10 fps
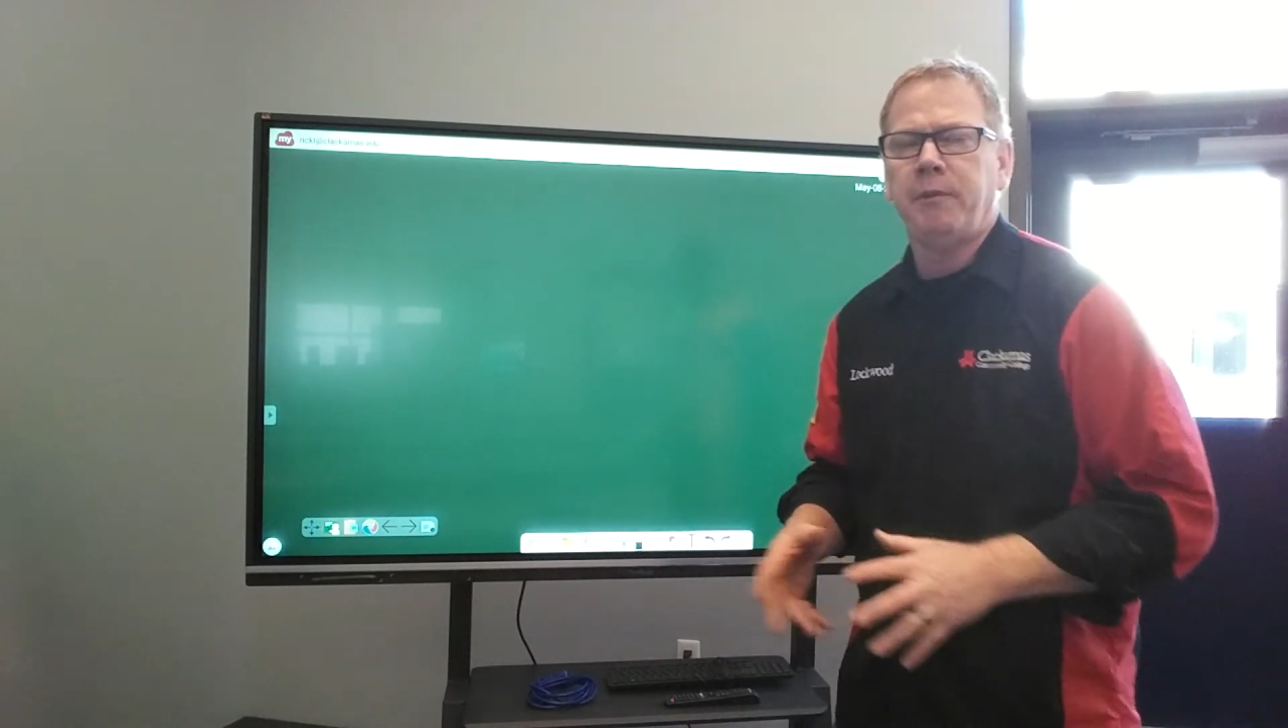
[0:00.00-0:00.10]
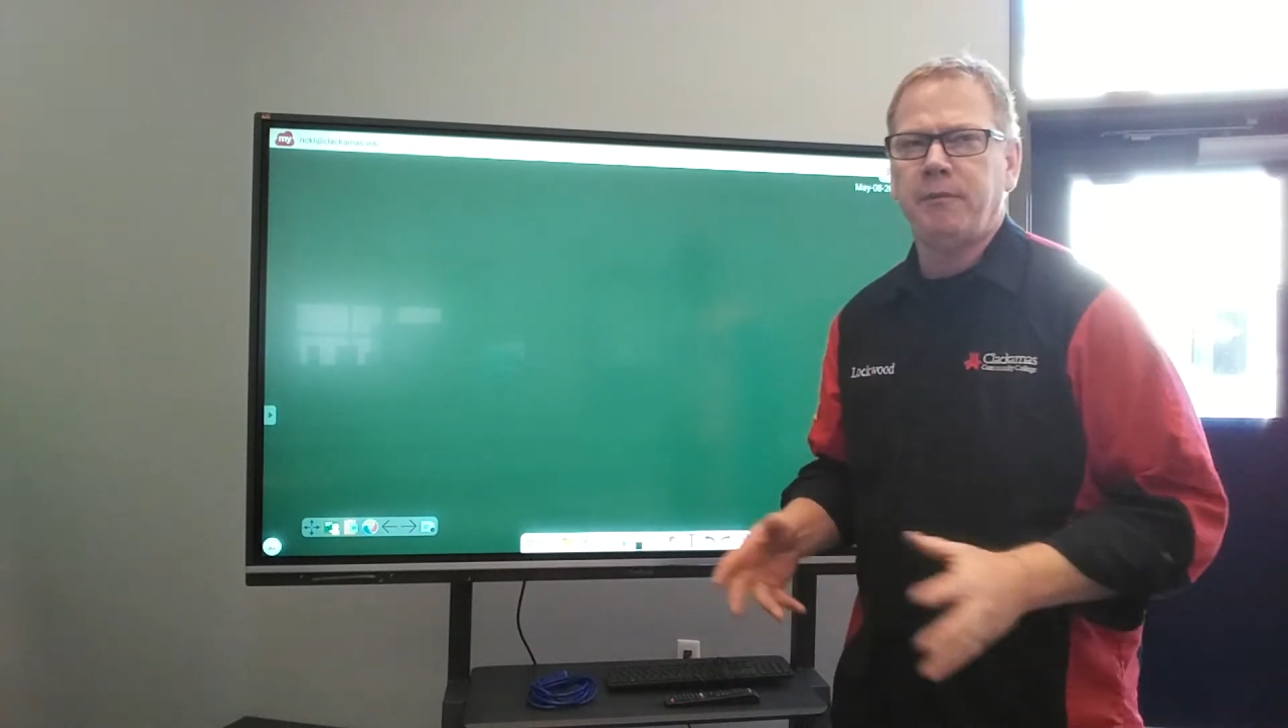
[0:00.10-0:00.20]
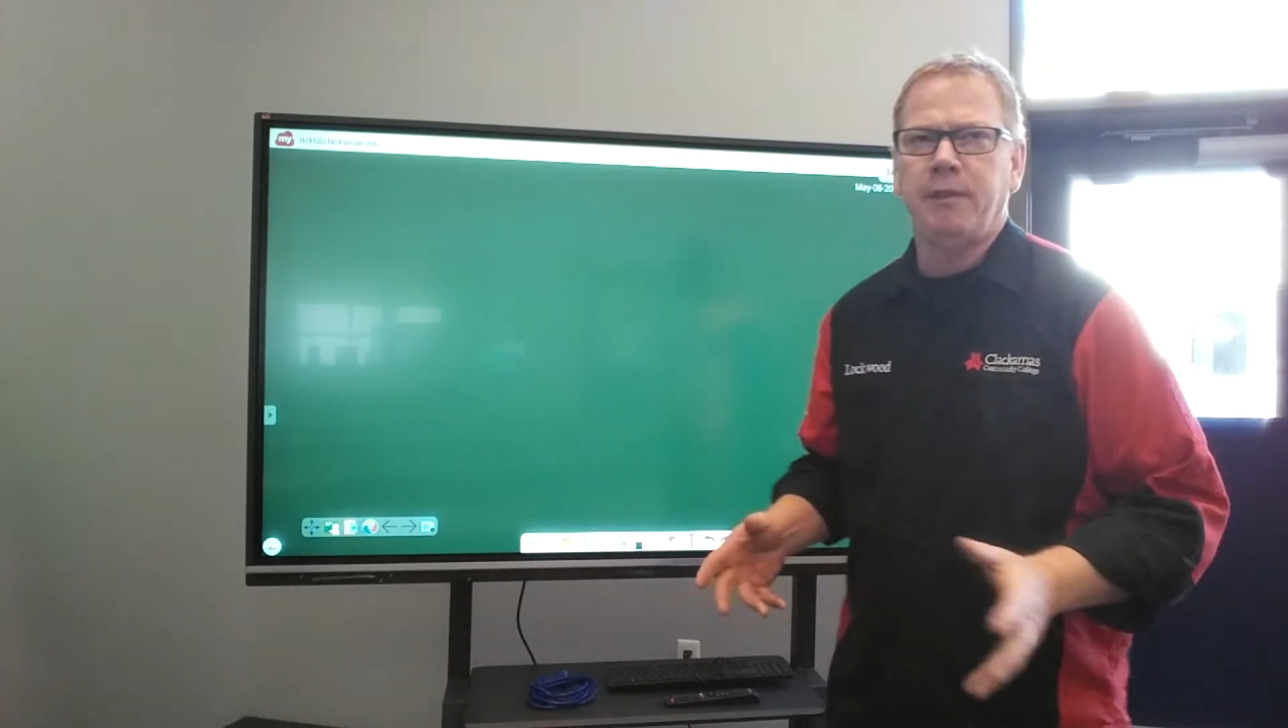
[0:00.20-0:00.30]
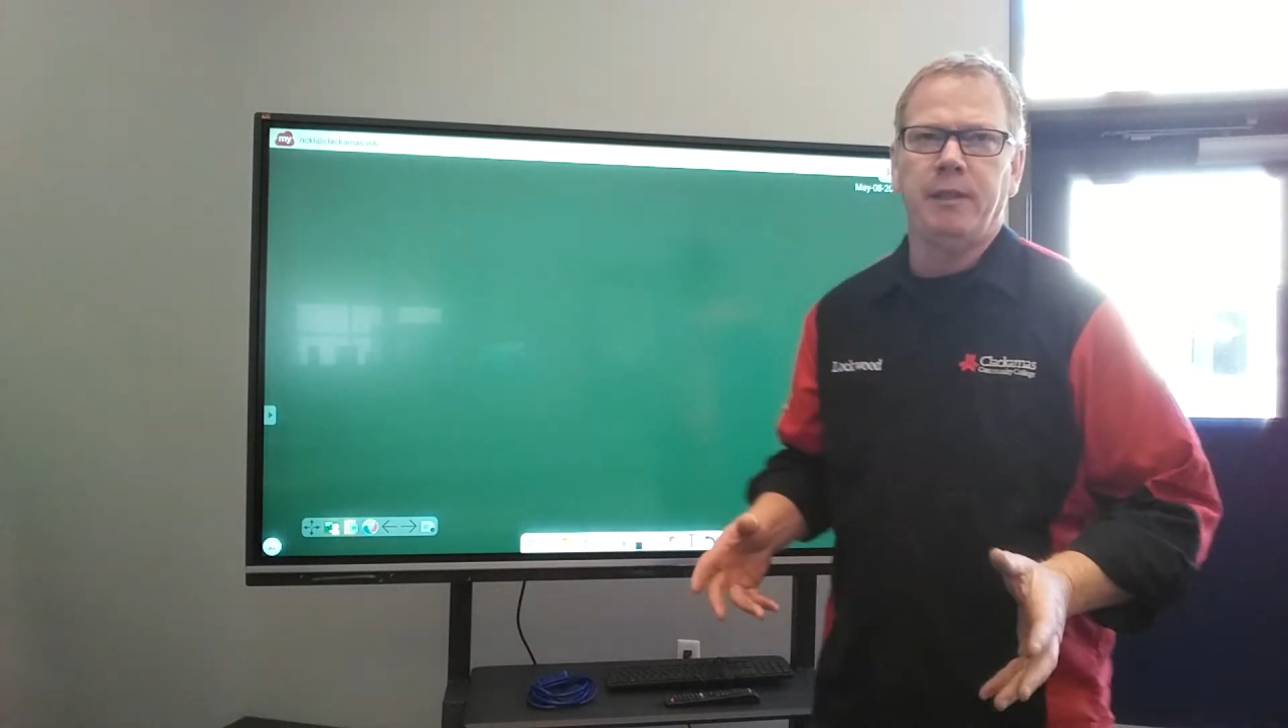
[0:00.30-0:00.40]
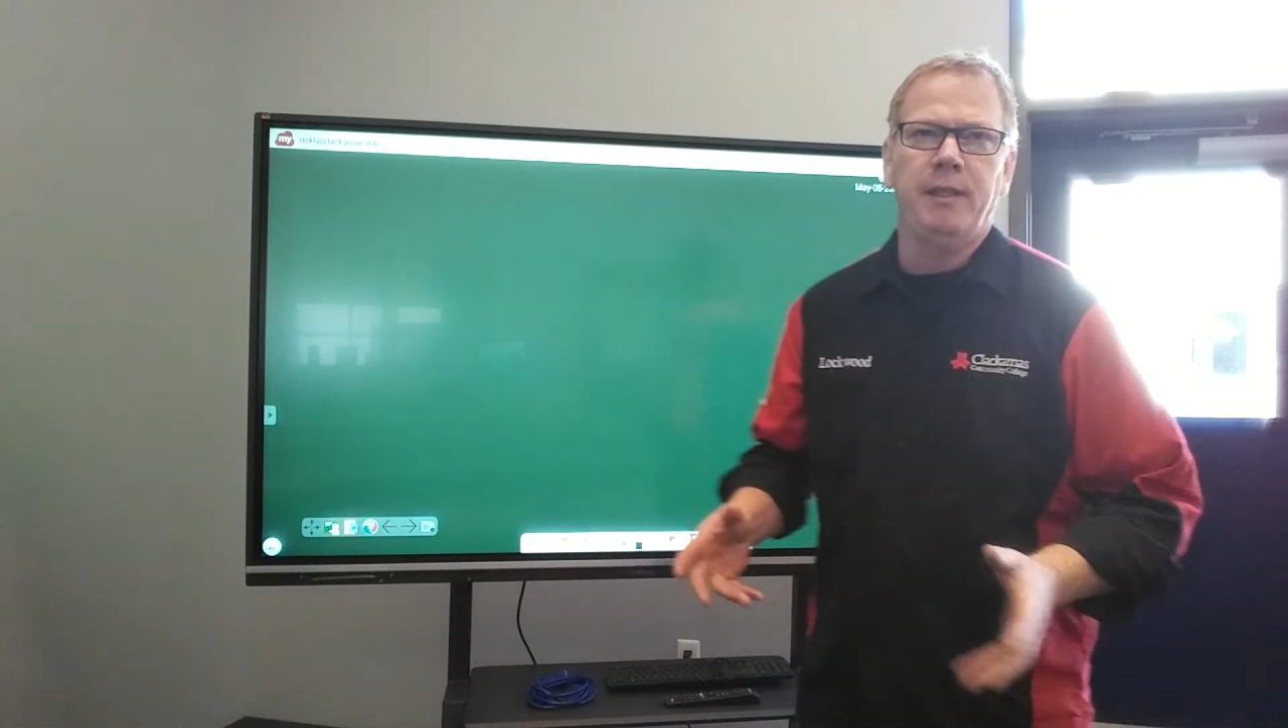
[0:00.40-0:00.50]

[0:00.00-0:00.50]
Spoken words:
of an